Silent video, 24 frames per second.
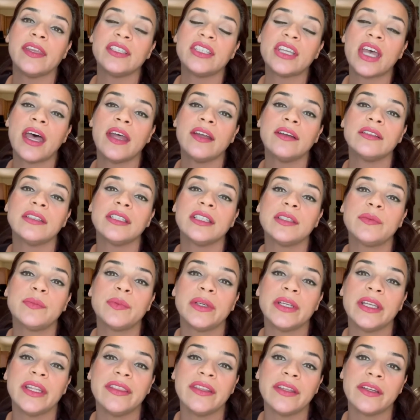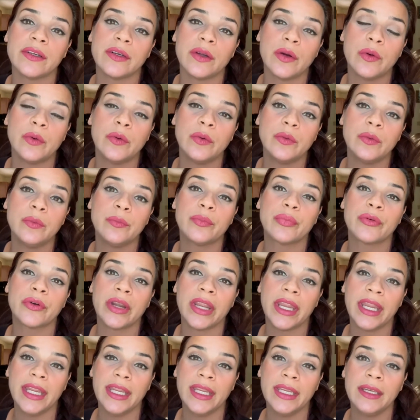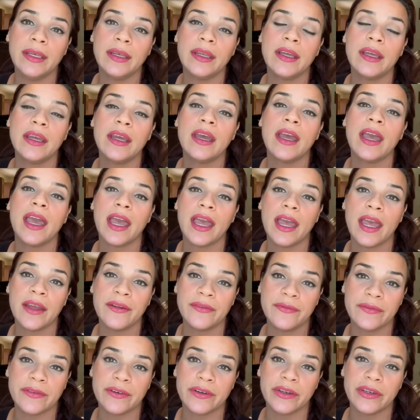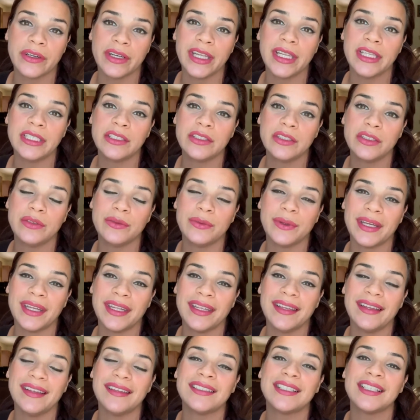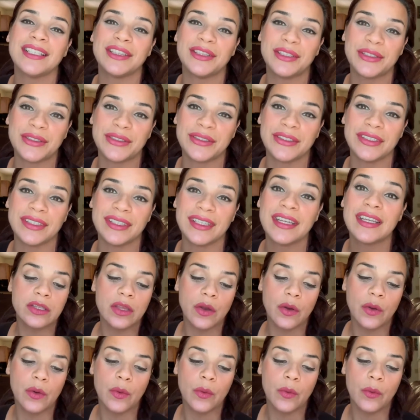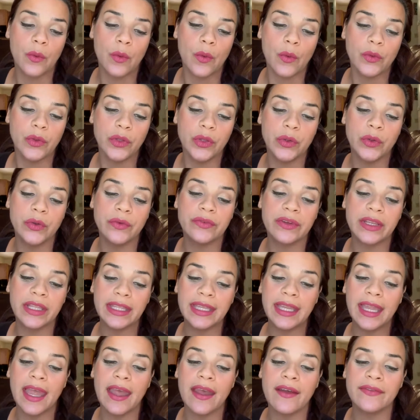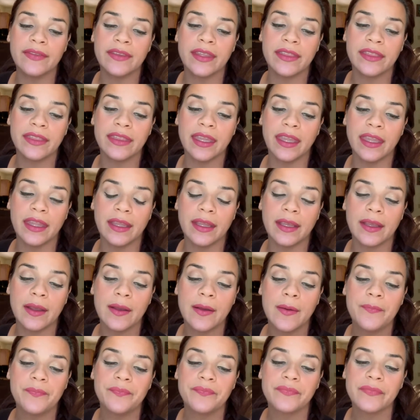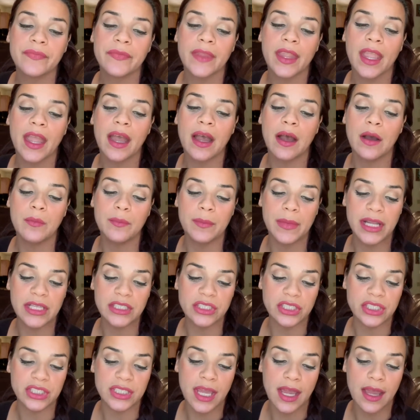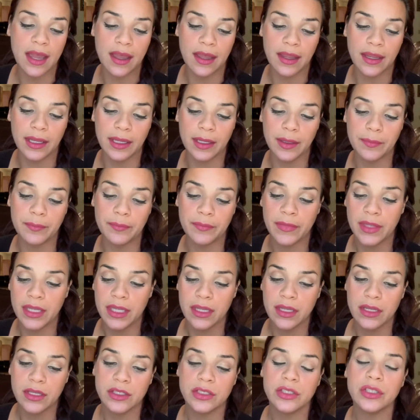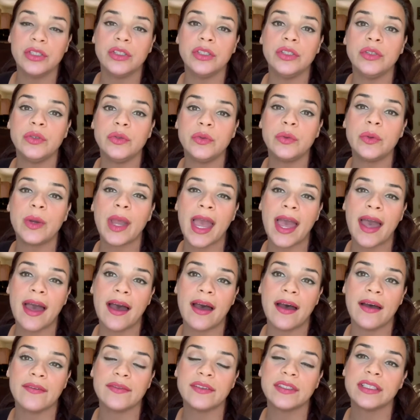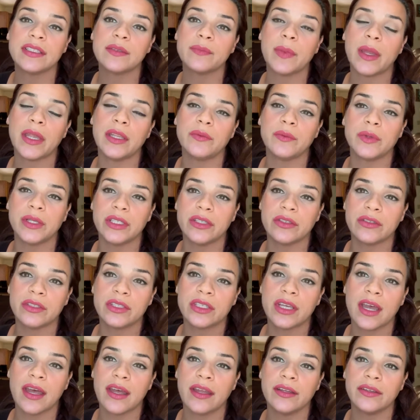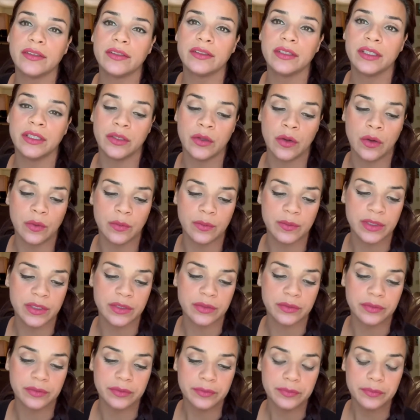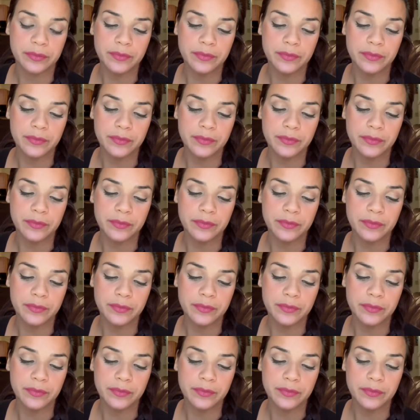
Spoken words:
child is putting their own brain effort into it to learn. So you really have to think, how much time do you have to spend with your child in homeschool?